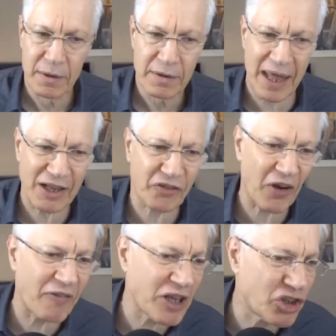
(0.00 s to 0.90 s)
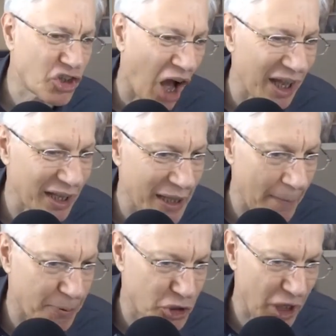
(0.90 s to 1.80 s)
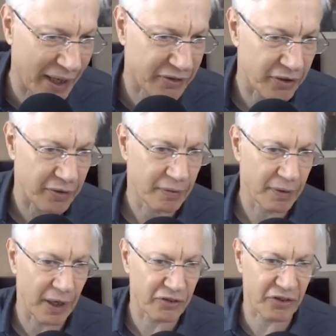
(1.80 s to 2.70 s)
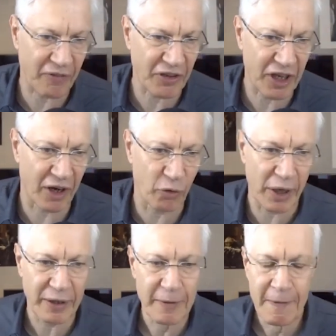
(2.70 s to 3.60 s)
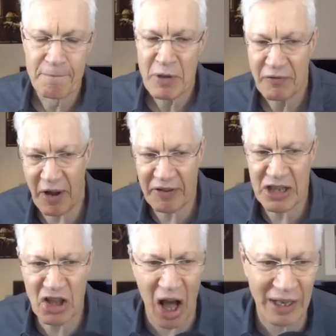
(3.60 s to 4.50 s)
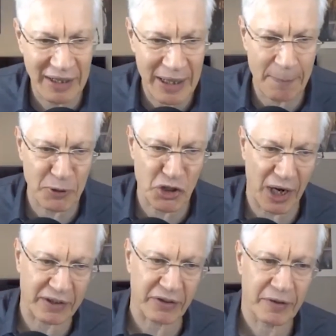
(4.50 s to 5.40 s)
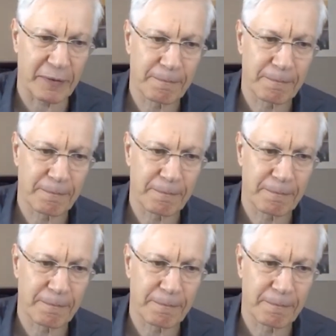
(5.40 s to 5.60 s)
That is for every dollar they projected. Yeah, Stephanie got it right. For every dollar they projected,